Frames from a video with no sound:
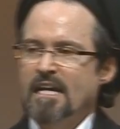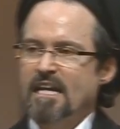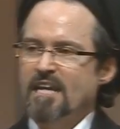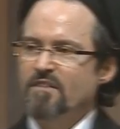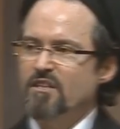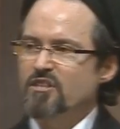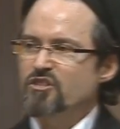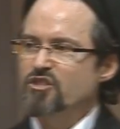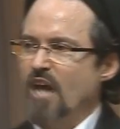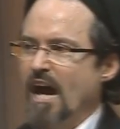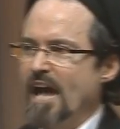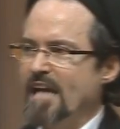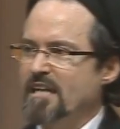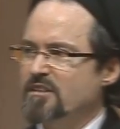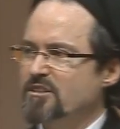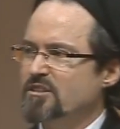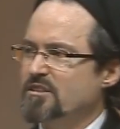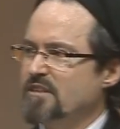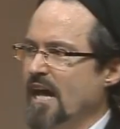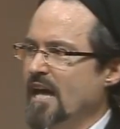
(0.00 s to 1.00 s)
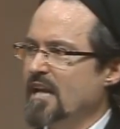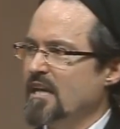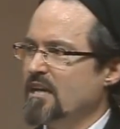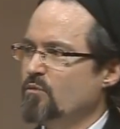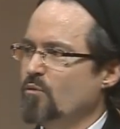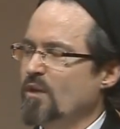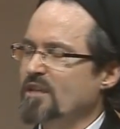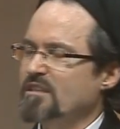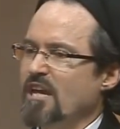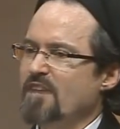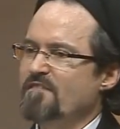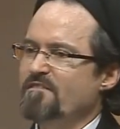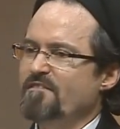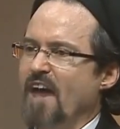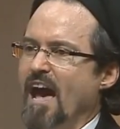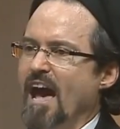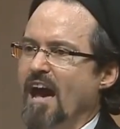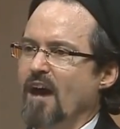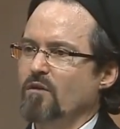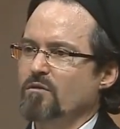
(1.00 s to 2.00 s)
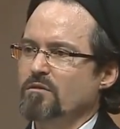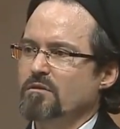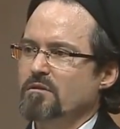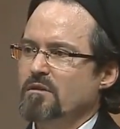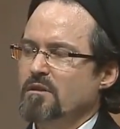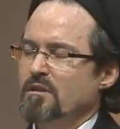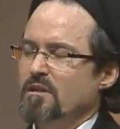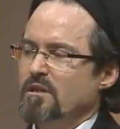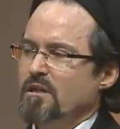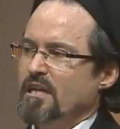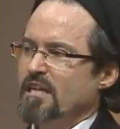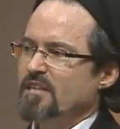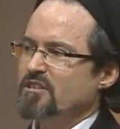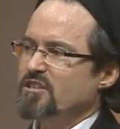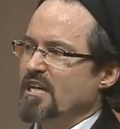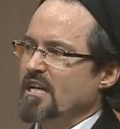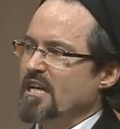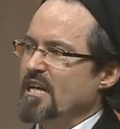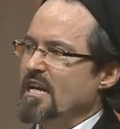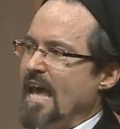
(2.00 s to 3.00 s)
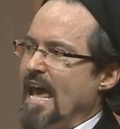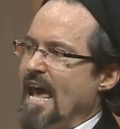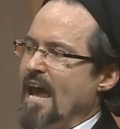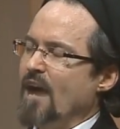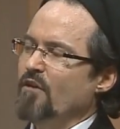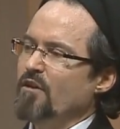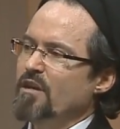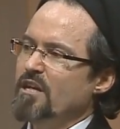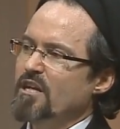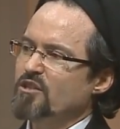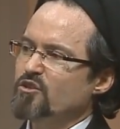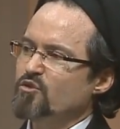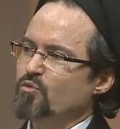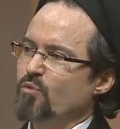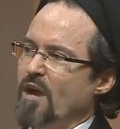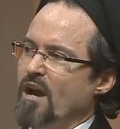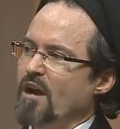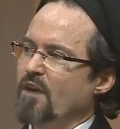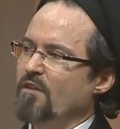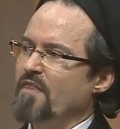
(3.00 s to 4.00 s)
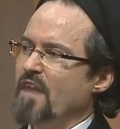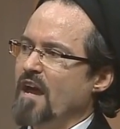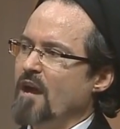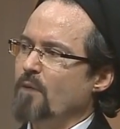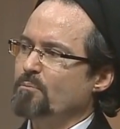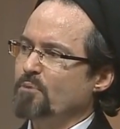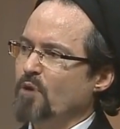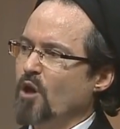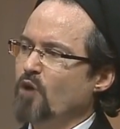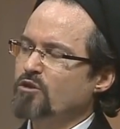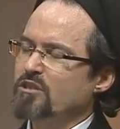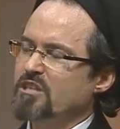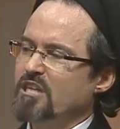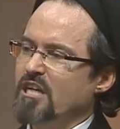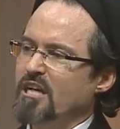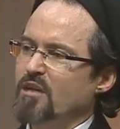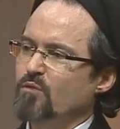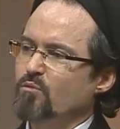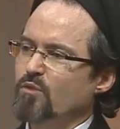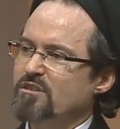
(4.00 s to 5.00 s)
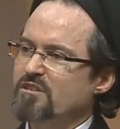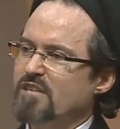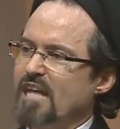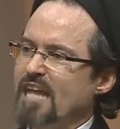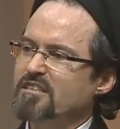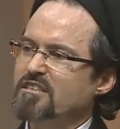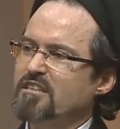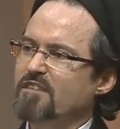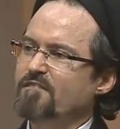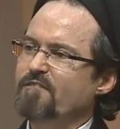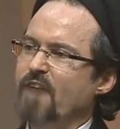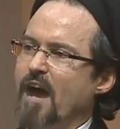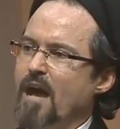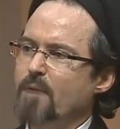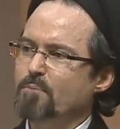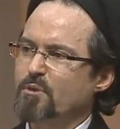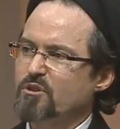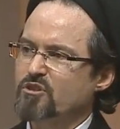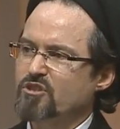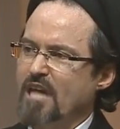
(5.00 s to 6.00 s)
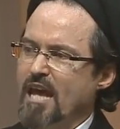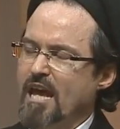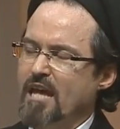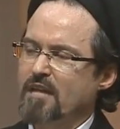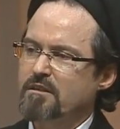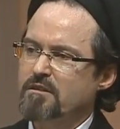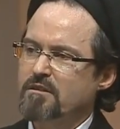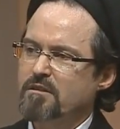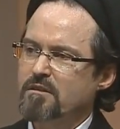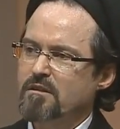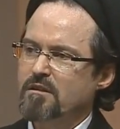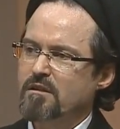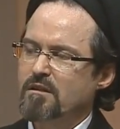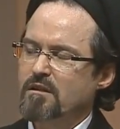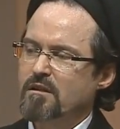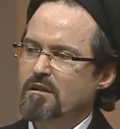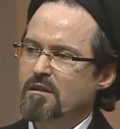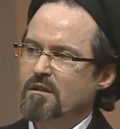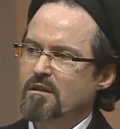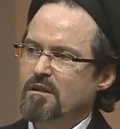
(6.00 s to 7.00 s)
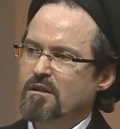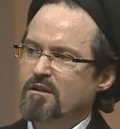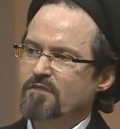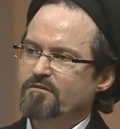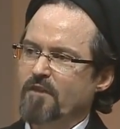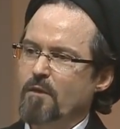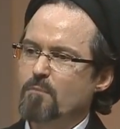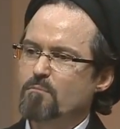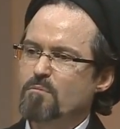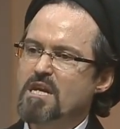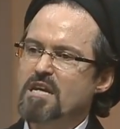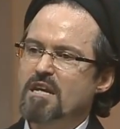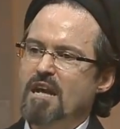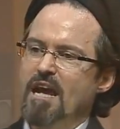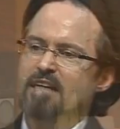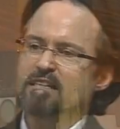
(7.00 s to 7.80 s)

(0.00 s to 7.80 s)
In the China study, what they found is that in areas where their protein was less than 5%, from meat